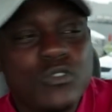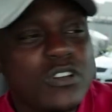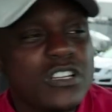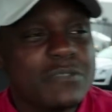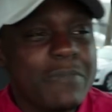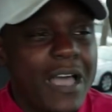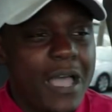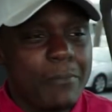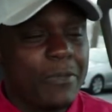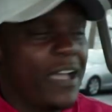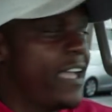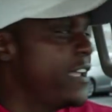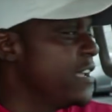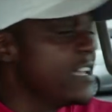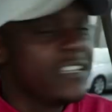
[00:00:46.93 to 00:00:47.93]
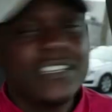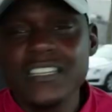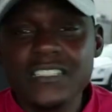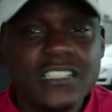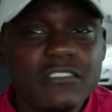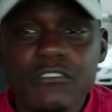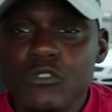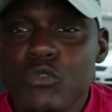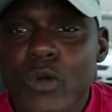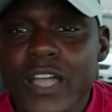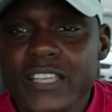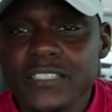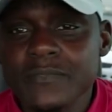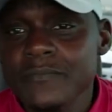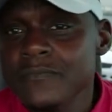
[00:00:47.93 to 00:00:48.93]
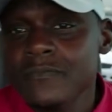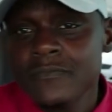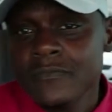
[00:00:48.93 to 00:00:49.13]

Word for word: good as mine. But hey, this is a request.